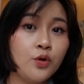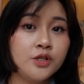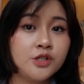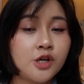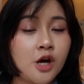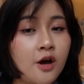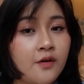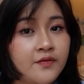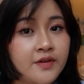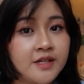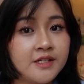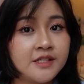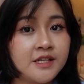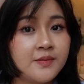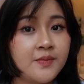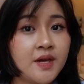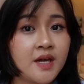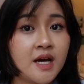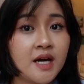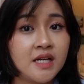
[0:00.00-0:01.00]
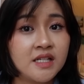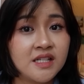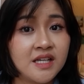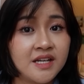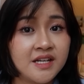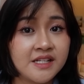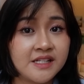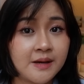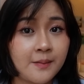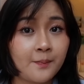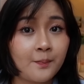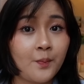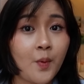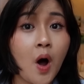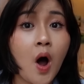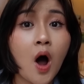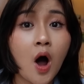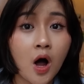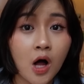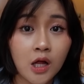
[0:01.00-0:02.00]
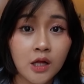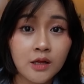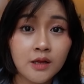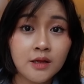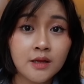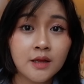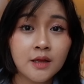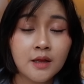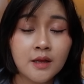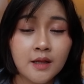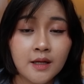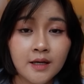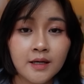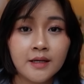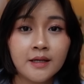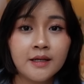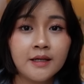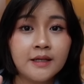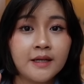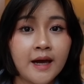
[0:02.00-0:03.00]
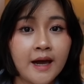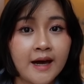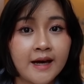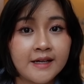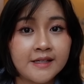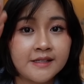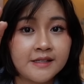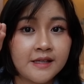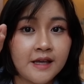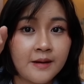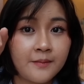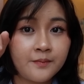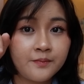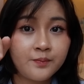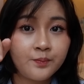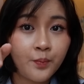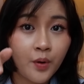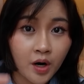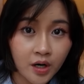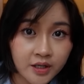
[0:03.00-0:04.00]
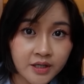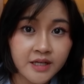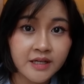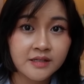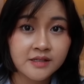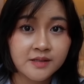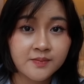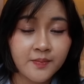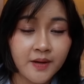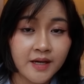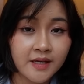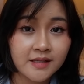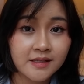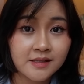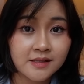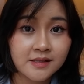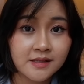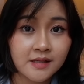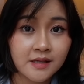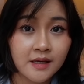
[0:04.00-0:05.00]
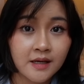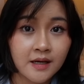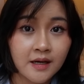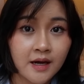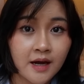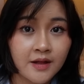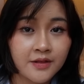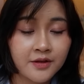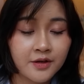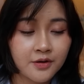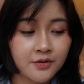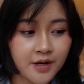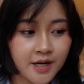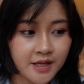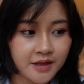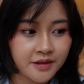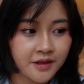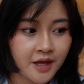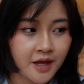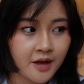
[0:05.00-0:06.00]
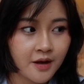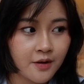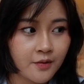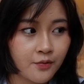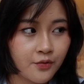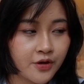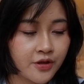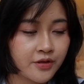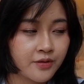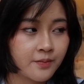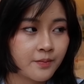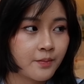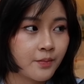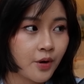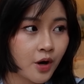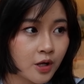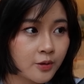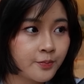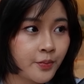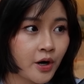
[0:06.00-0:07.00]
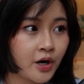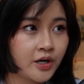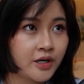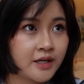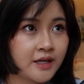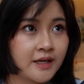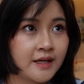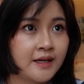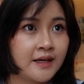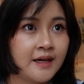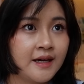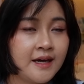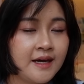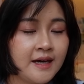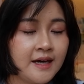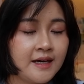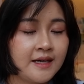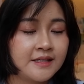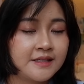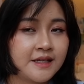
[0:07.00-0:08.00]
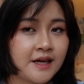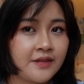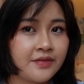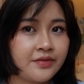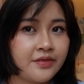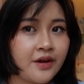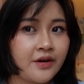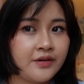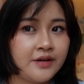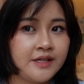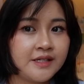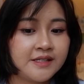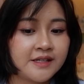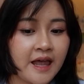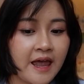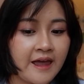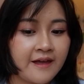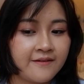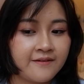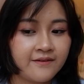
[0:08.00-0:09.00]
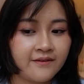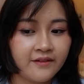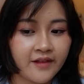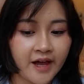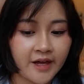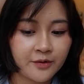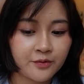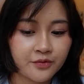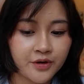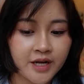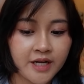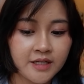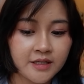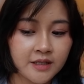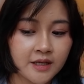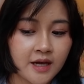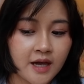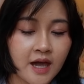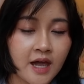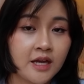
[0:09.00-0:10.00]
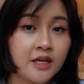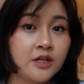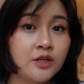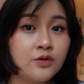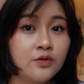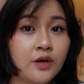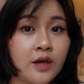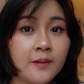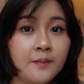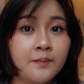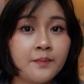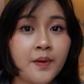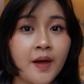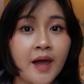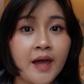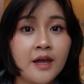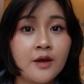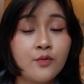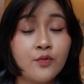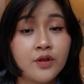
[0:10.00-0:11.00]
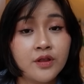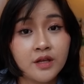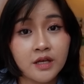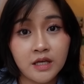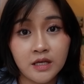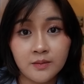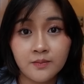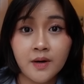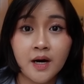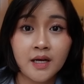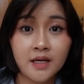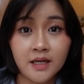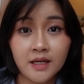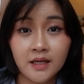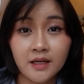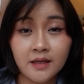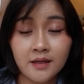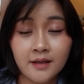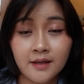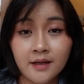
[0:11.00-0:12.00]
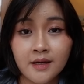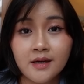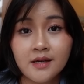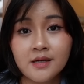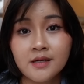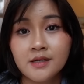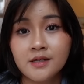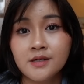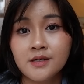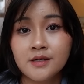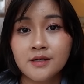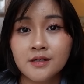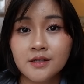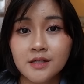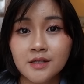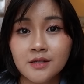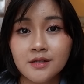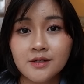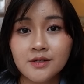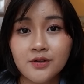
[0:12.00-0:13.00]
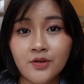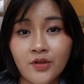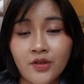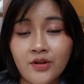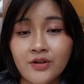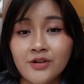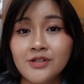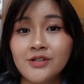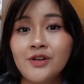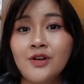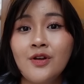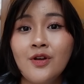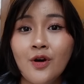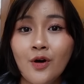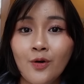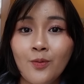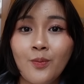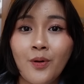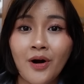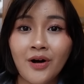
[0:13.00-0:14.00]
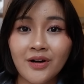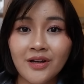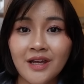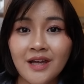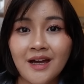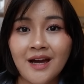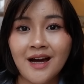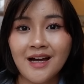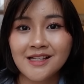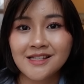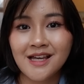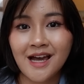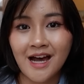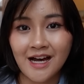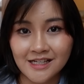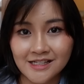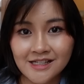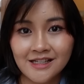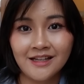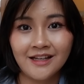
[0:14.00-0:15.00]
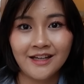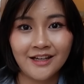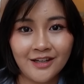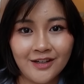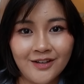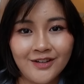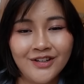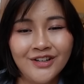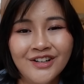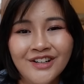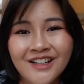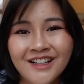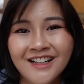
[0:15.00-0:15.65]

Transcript: which obviously, because it is a mall, it has parking space. And the great thing with mall parking is that there is a flat rate and you can pay with e money. So there's no parking guys hassling you.